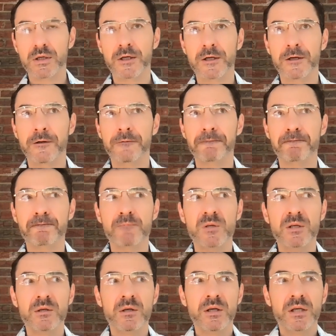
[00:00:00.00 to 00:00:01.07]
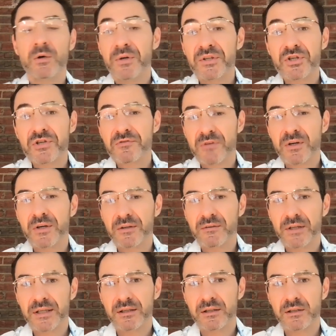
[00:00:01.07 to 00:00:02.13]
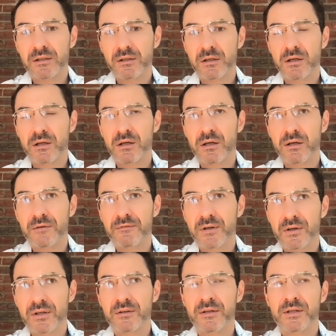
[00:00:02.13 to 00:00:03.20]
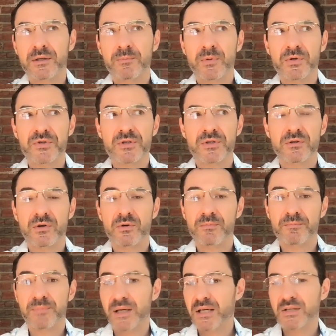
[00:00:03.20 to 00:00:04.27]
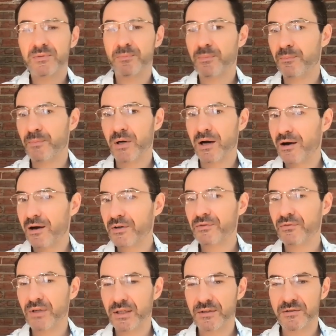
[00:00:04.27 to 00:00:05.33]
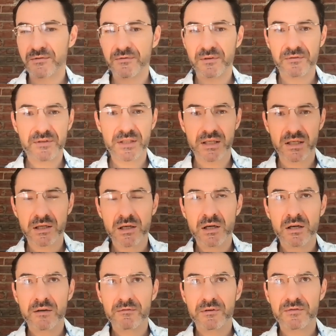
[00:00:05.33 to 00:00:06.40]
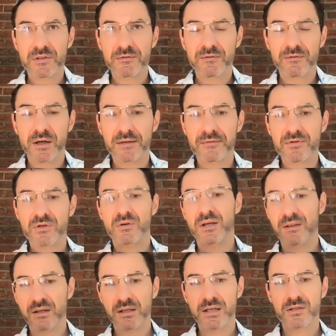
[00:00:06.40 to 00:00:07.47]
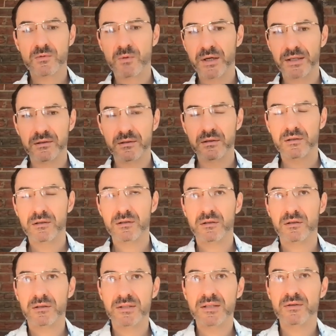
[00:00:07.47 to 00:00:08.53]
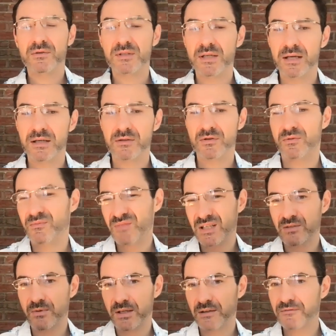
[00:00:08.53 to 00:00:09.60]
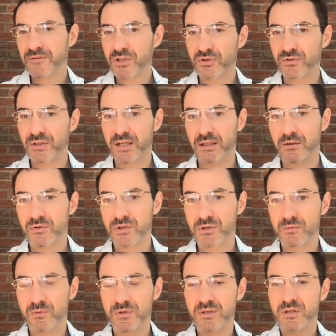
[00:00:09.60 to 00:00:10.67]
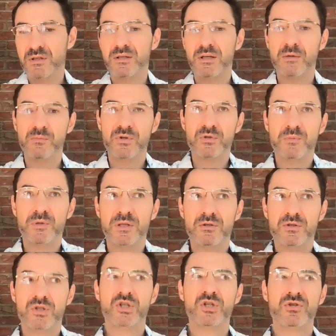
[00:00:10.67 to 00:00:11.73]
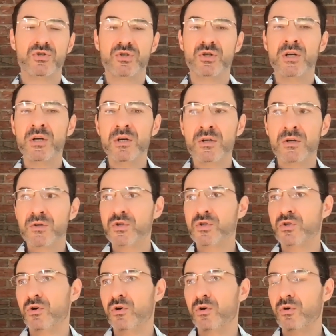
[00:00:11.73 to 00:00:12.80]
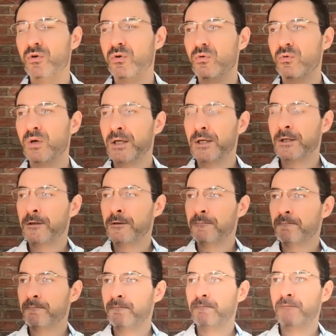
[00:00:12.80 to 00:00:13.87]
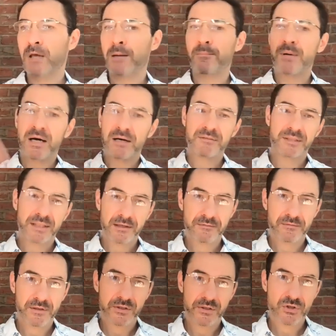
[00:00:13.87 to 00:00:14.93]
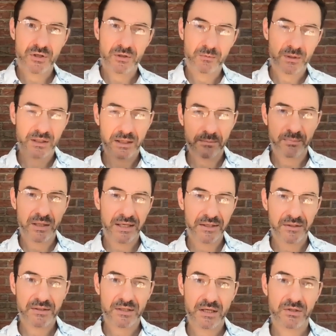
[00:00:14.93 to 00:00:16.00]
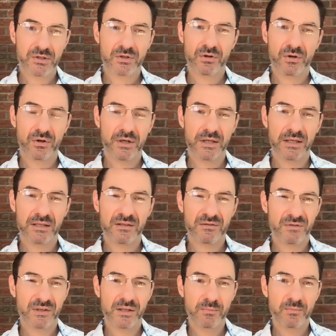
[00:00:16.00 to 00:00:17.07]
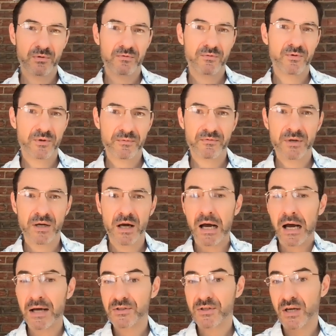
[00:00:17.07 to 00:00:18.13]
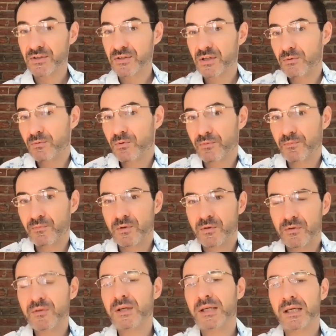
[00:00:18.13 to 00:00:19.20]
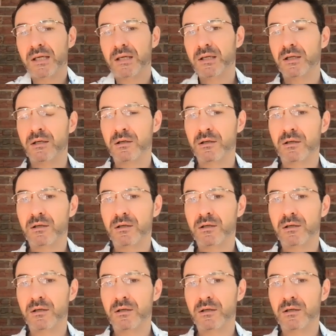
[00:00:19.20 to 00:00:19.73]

And she's very athletic person. Her base heart rate is 50, 55. So I think that's why the tilt take, so that's why the official diagnosis wasn't established, because she's so above an average that when they applied a test to her, it didn't really perform as they were thinking.